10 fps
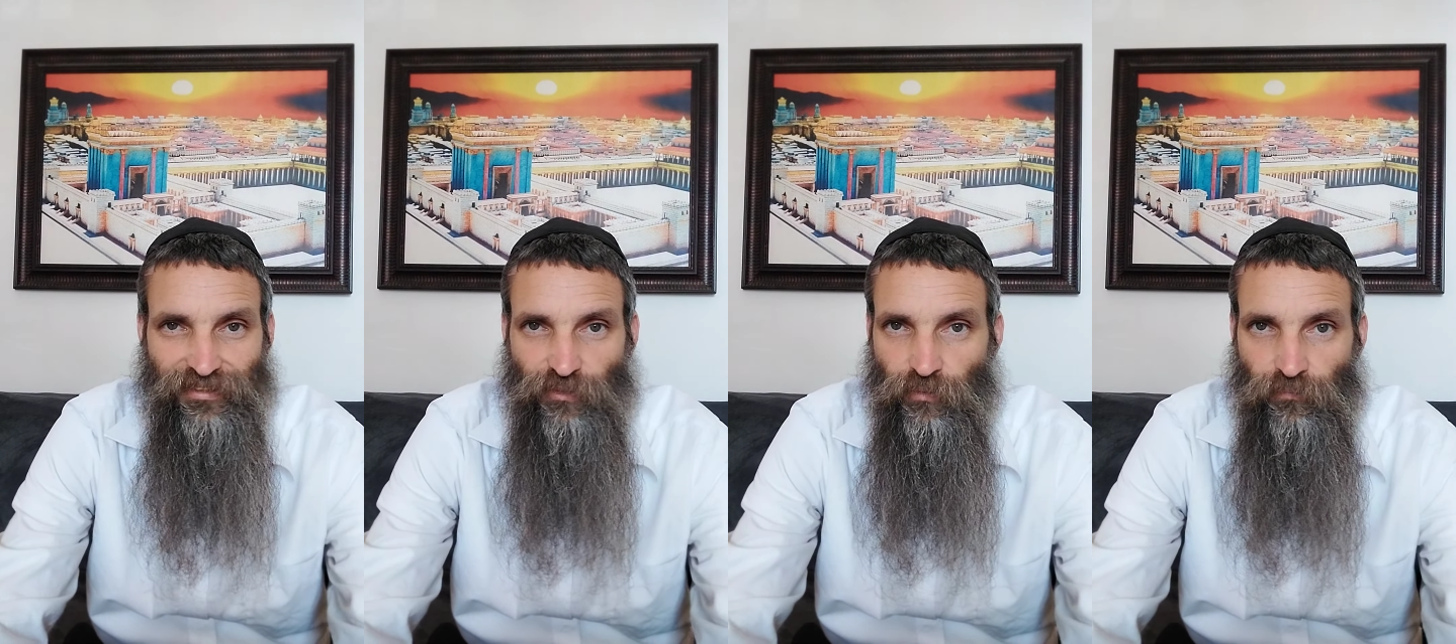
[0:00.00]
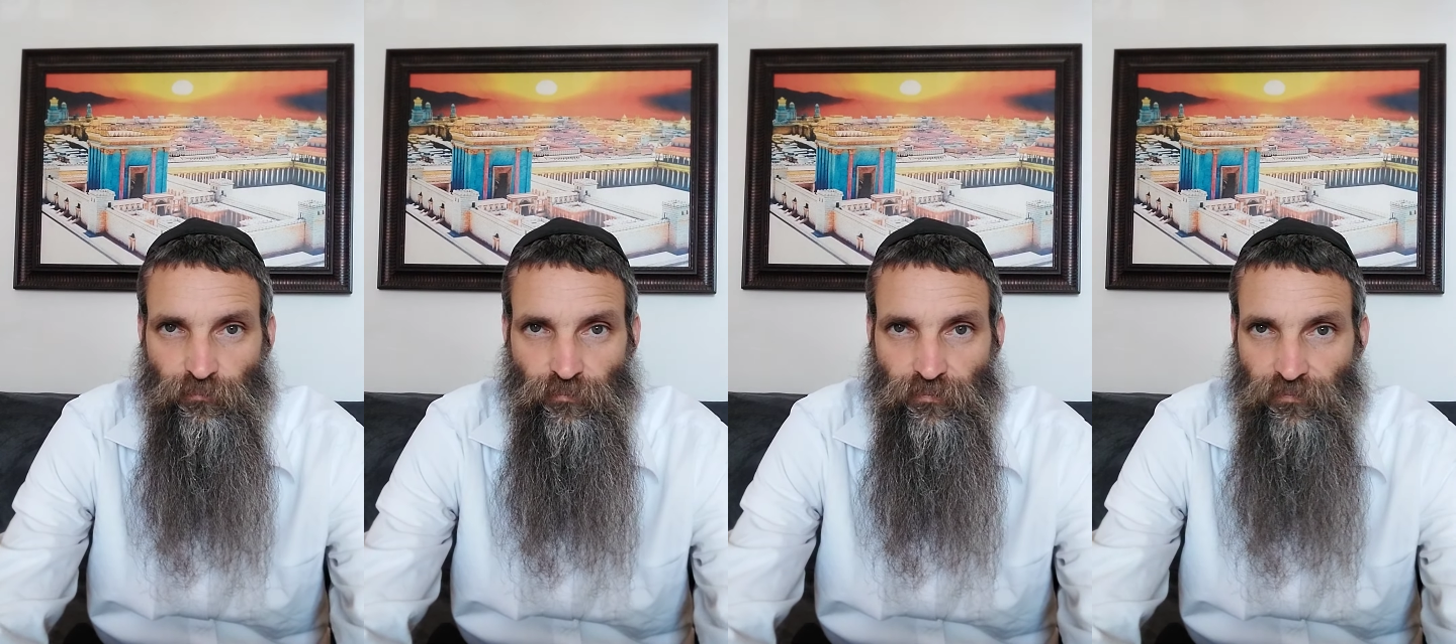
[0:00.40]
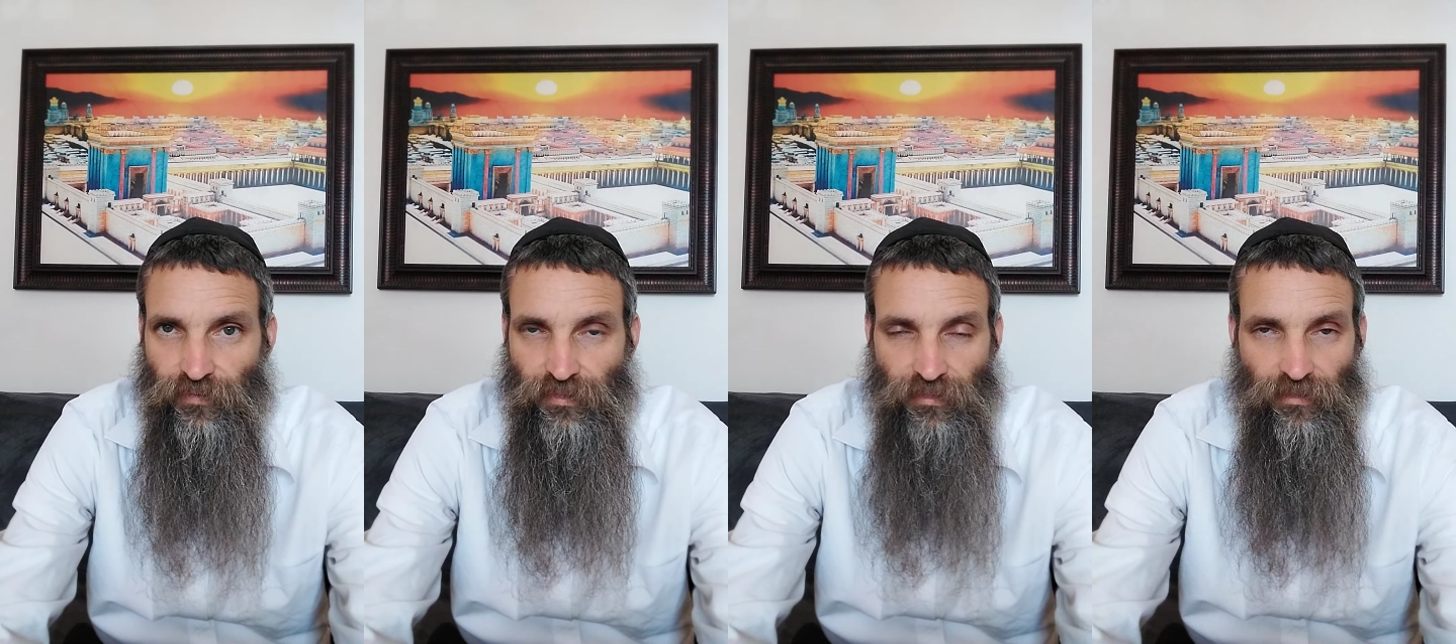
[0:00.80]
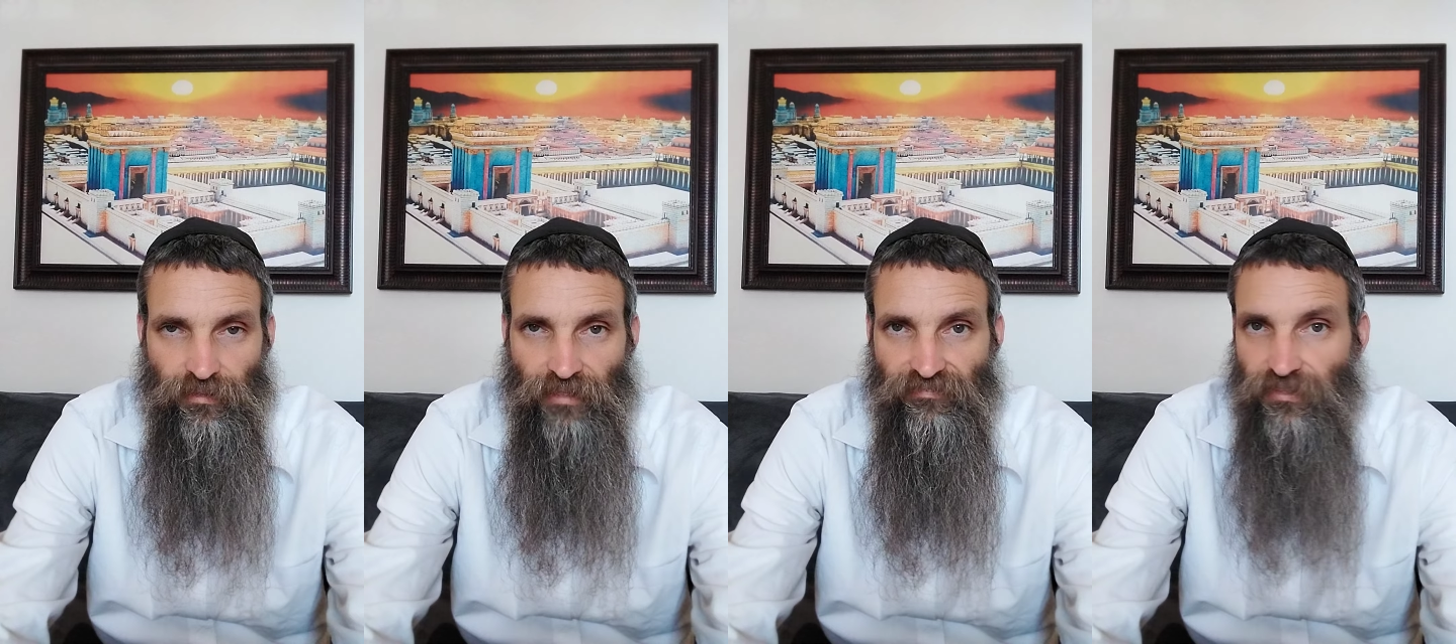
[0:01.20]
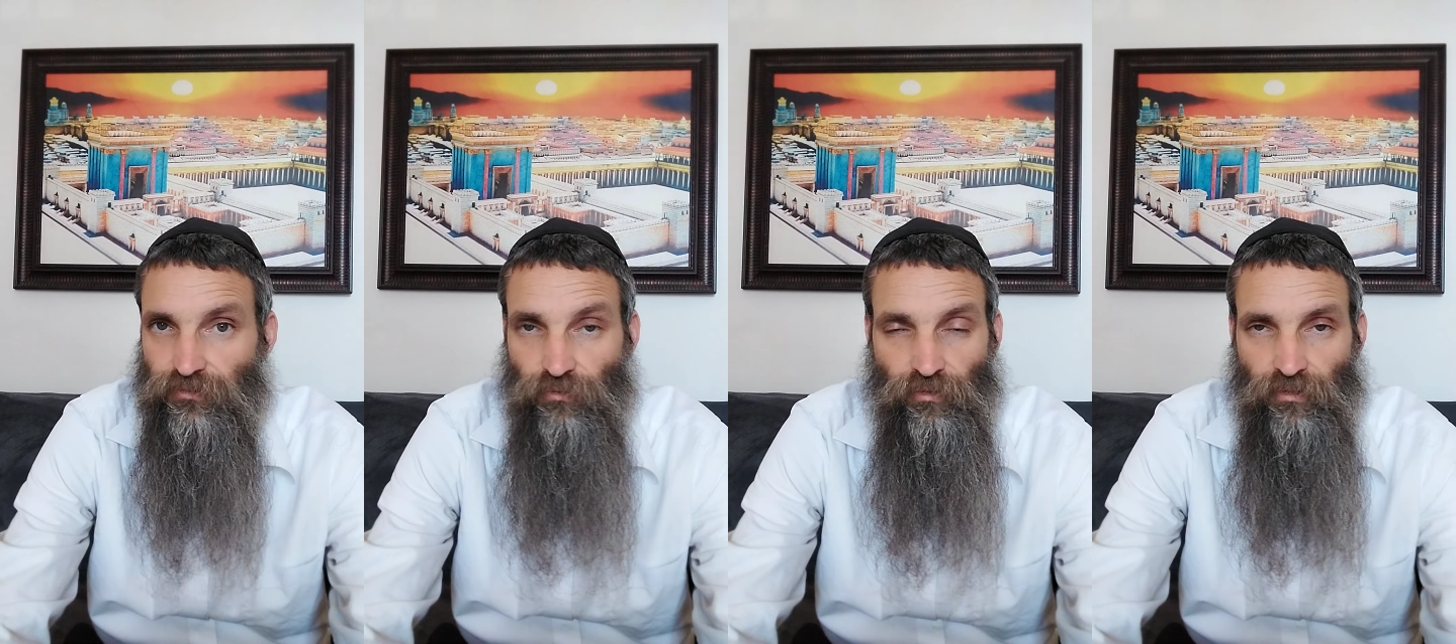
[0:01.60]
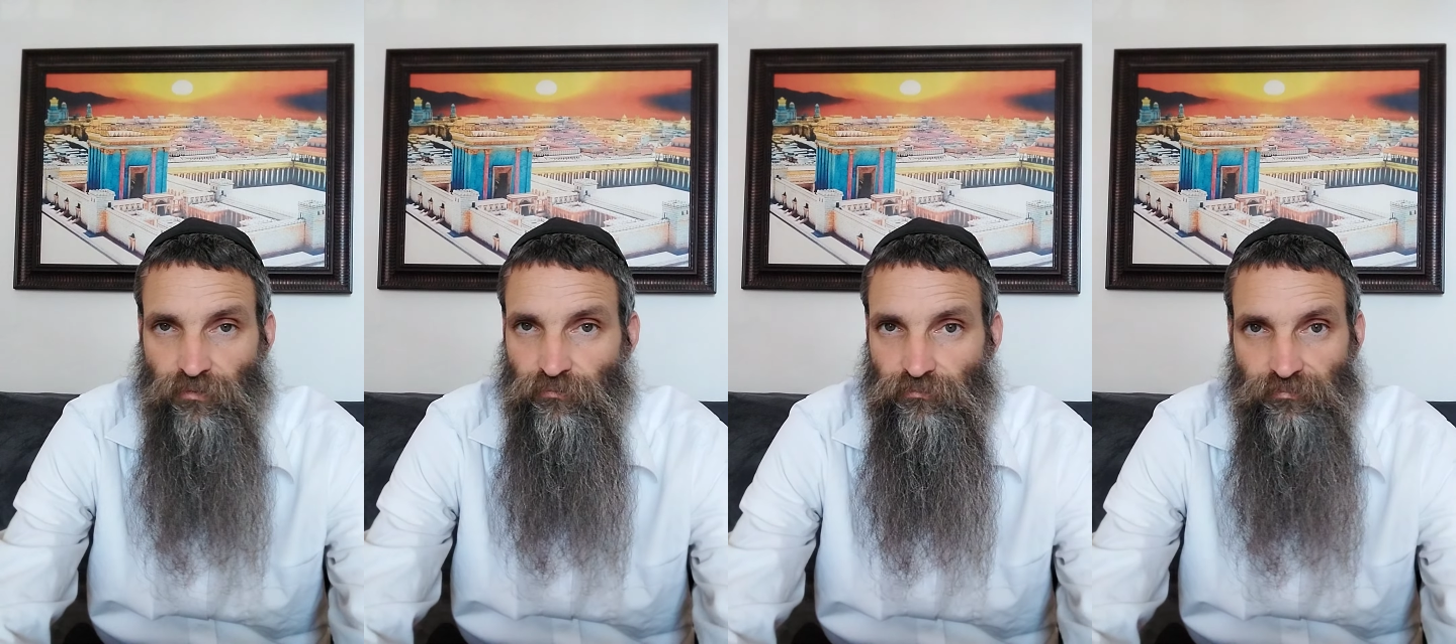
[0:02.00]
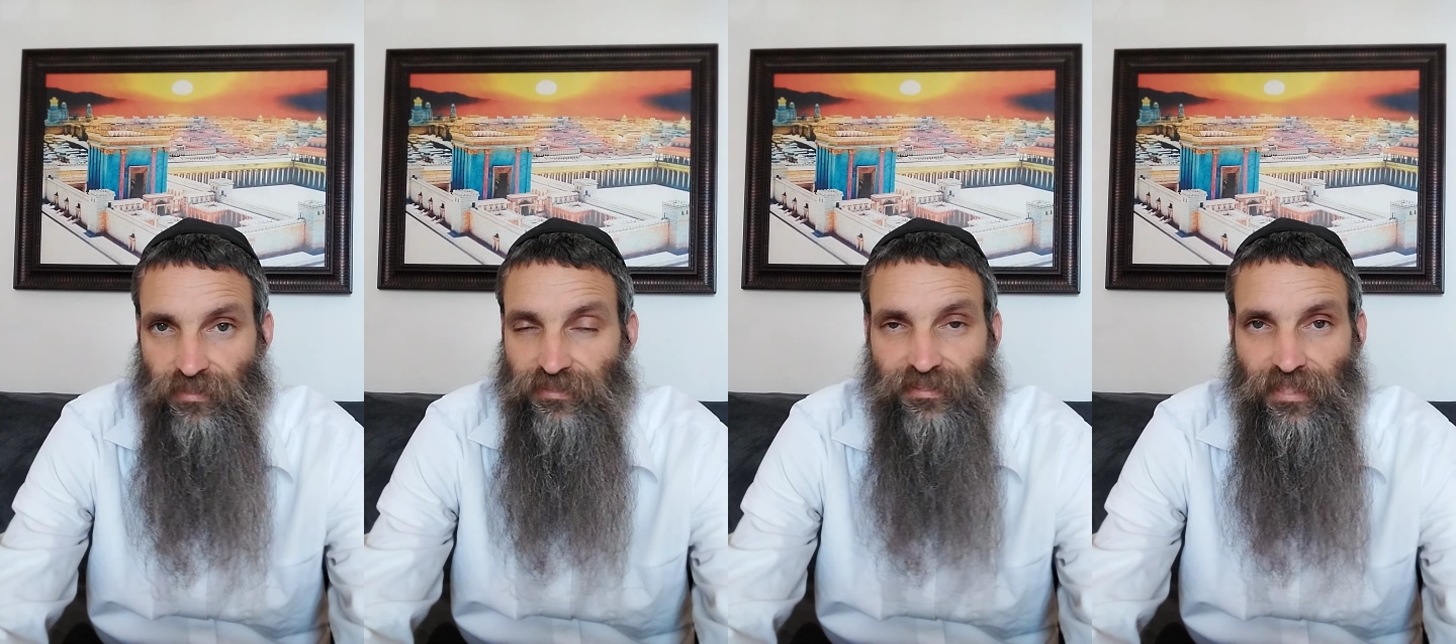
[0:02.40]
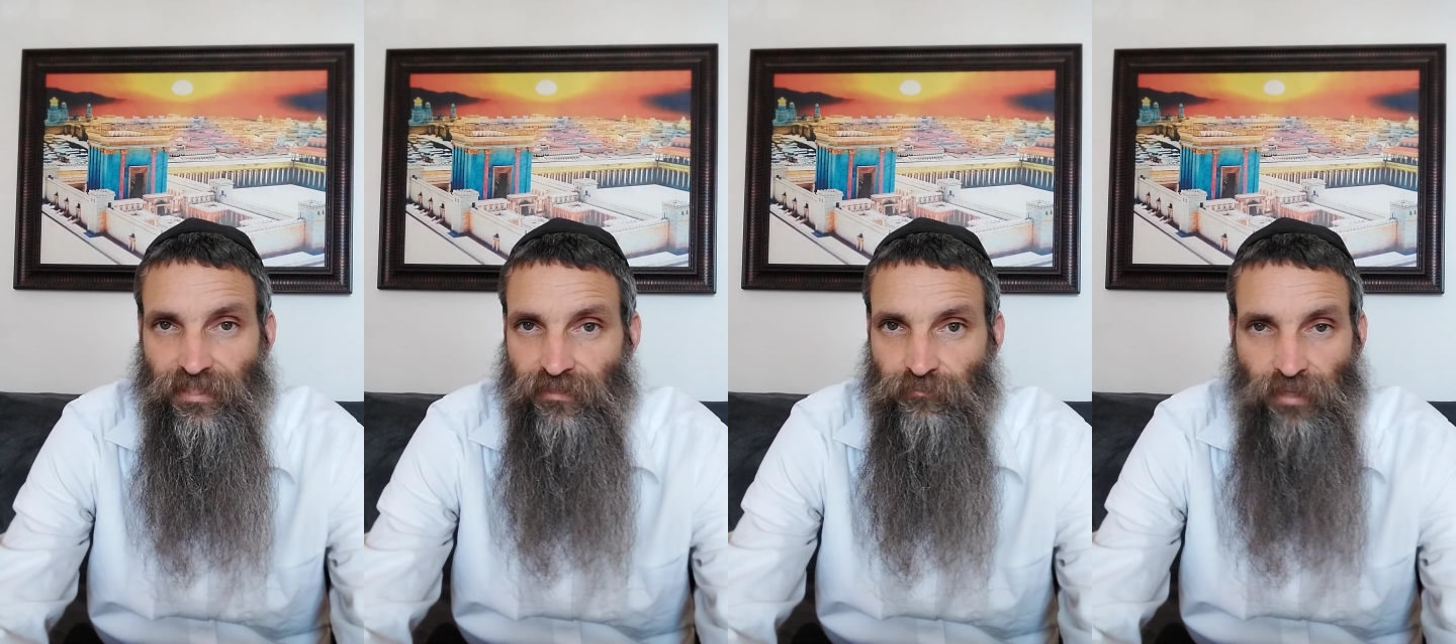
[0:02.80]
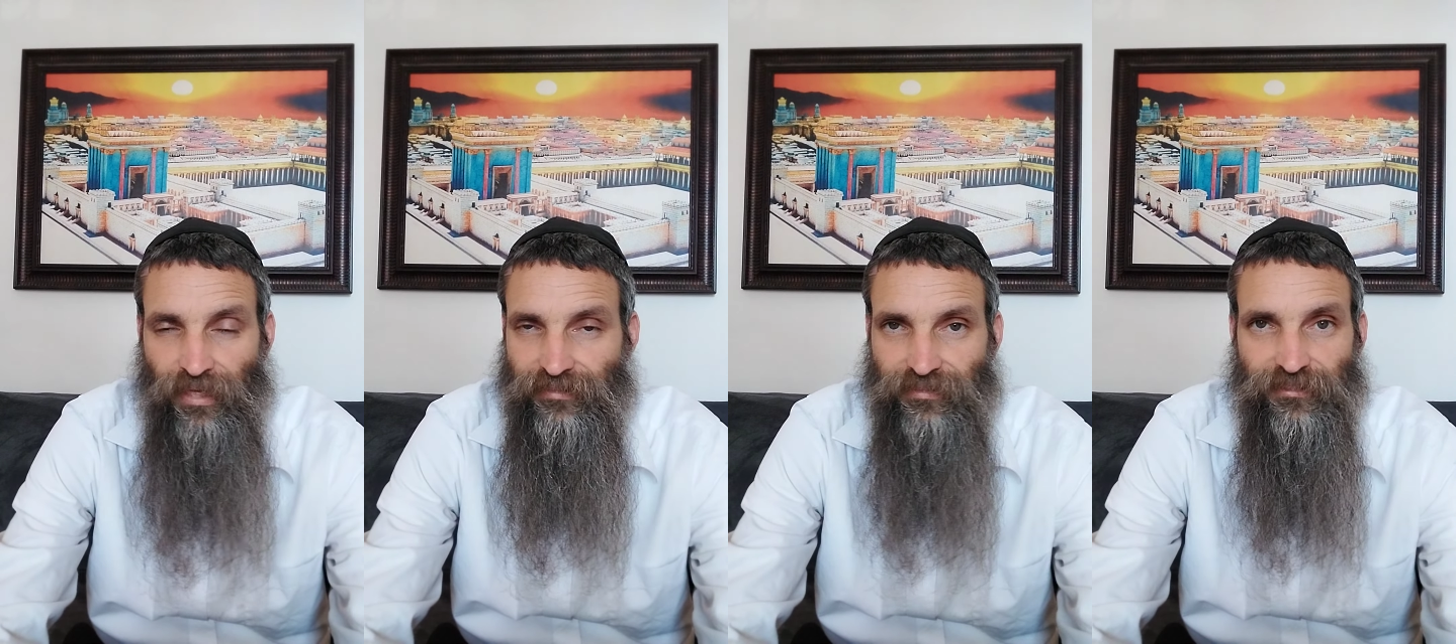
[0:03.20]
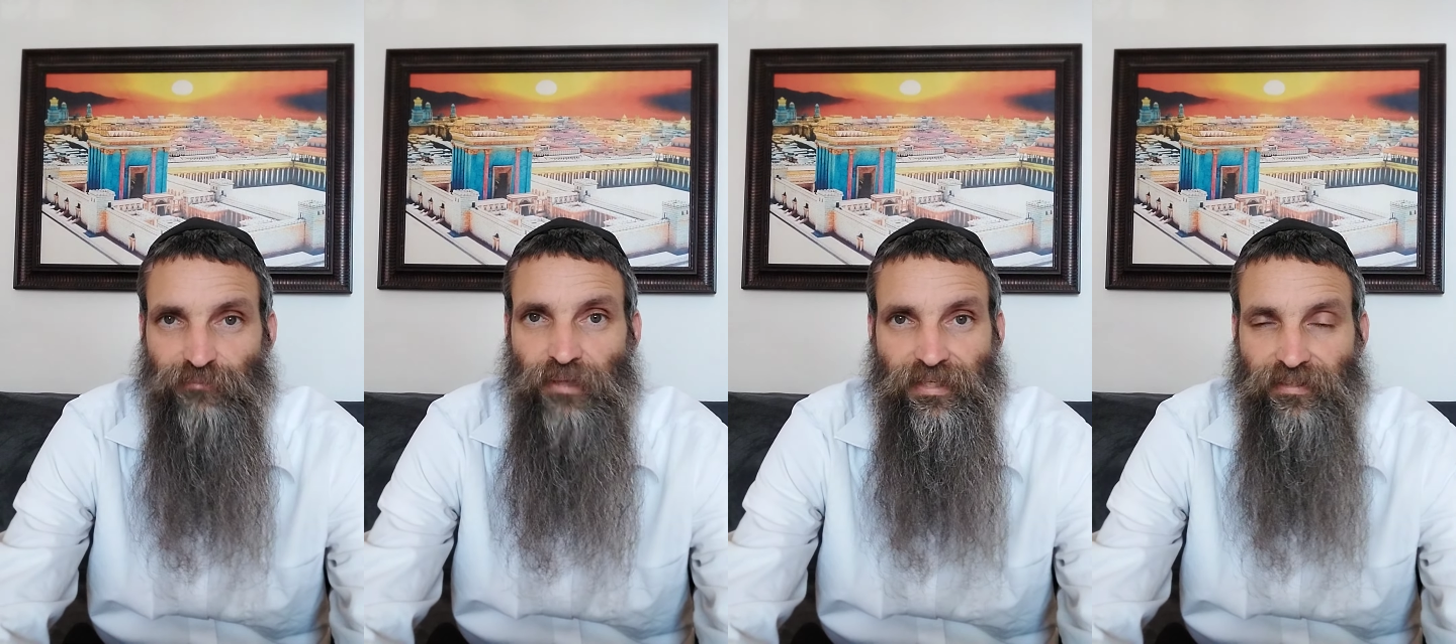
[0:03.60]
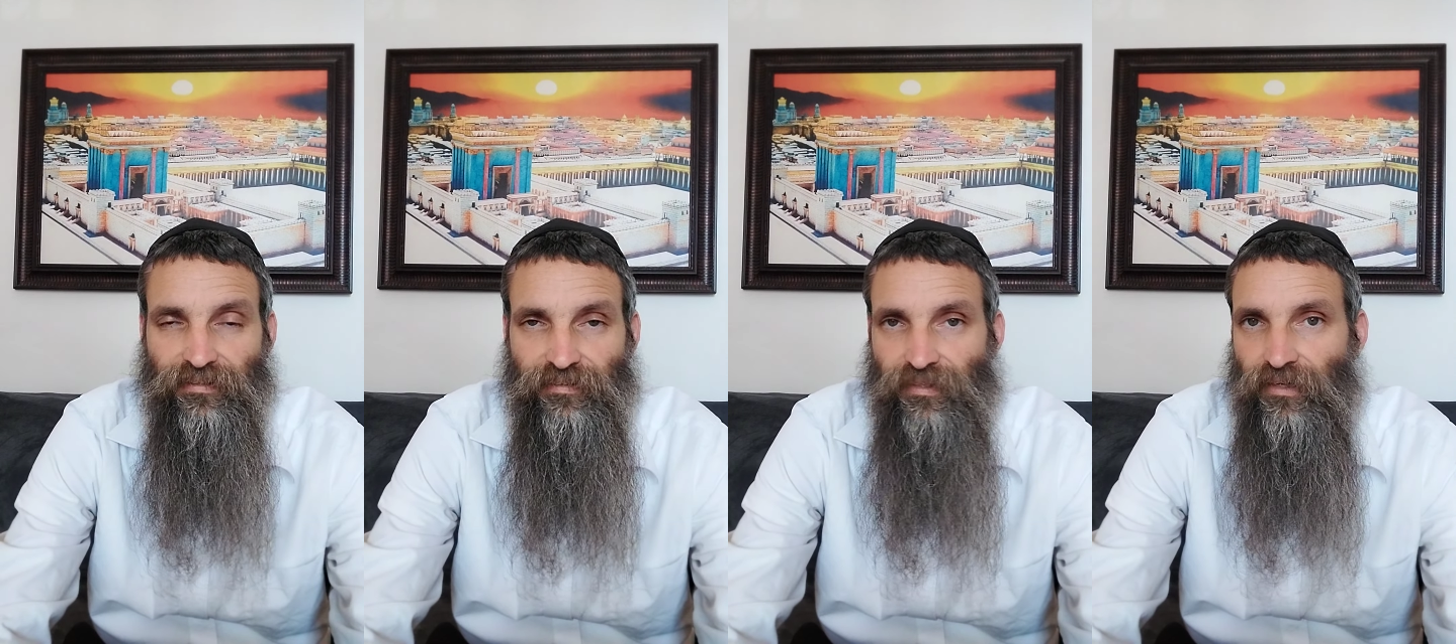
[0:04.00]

You know, the uh, left has gone insane, anti-Semitic.